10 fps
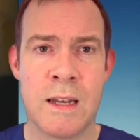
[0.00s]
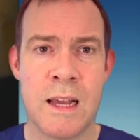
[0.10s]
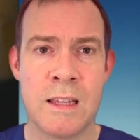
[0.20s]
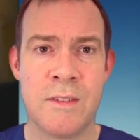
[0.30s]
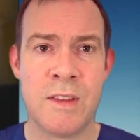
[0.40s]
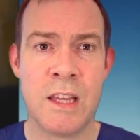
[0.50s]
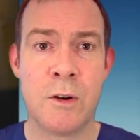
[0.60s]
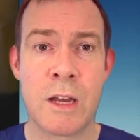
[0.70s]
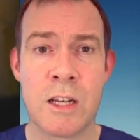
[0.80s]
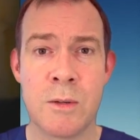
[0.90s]
Now leaving the
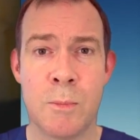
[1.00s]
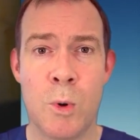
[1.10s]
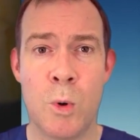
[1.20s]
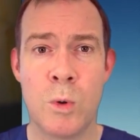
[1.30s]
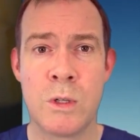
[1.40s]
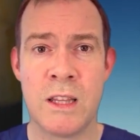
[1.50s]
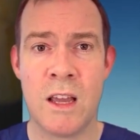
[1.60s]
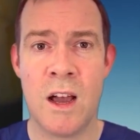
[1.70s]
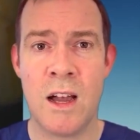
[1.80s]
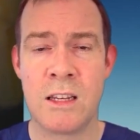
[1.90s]
irrigation port in
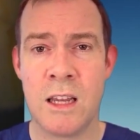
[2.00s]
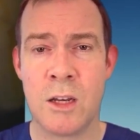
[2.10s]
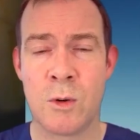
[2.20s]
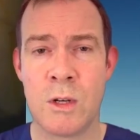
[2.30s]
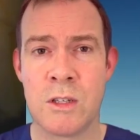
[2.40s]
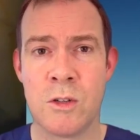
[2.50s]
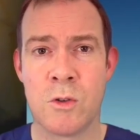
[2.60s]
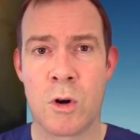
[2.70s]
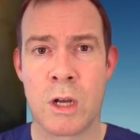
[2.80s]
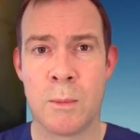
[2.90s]
the eye to increase
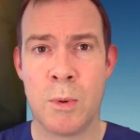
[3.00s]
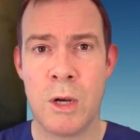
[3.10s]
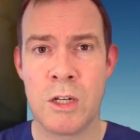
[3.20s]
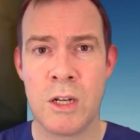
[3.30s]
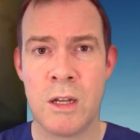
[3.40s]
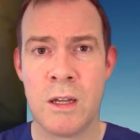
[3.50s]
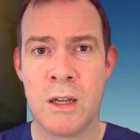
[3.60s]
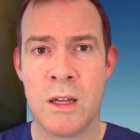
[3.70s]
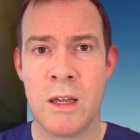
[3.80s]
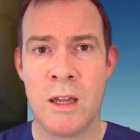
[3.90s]
intraocular pressure
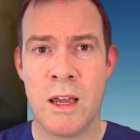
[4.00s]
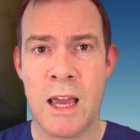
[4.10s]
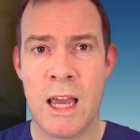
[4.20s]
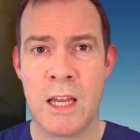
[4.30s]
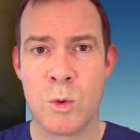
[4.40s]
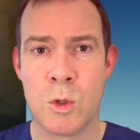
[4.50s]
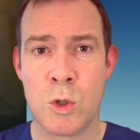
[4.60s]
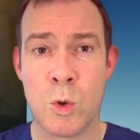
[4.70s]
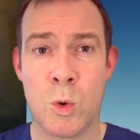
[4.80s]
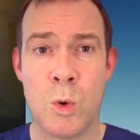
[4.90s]
and to
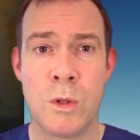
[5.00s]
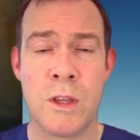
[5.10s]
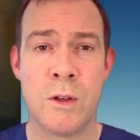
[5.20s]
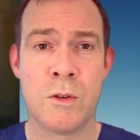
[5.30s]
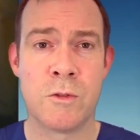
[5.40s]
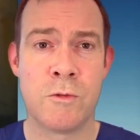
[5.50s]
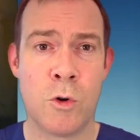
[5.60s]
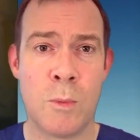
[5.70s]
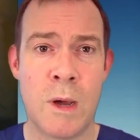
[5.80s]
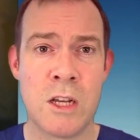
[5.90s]
ensure that there is
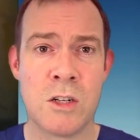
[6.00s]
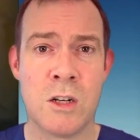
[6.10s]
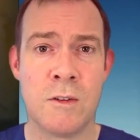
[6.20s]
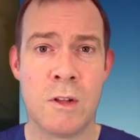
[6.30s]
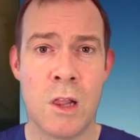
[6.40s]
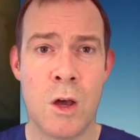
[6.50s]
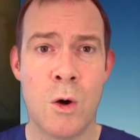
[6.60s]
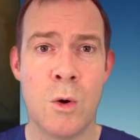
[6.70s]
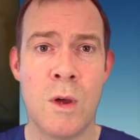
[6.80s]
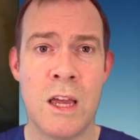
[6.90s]
formation of a
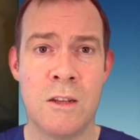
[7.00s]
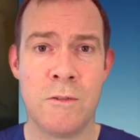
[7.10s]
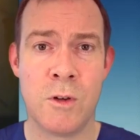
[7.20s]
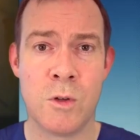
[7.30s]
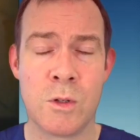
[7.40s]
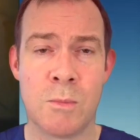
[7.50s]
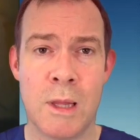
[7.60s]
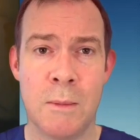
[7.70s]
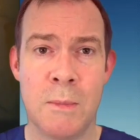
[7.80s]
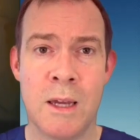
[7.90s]
low and diffuse
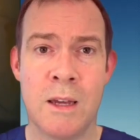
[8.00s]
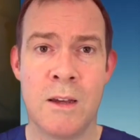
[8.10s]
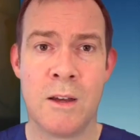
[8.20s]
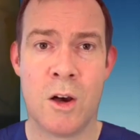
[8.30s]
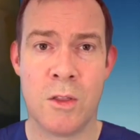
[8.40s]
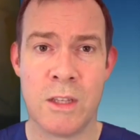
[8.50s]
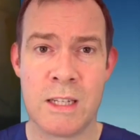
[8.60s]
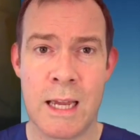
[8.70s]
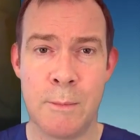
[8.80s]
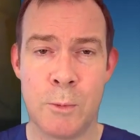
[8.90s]
bleb on the
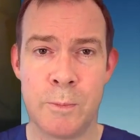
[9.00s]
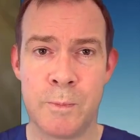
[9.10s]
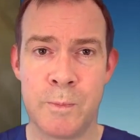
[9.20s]
table.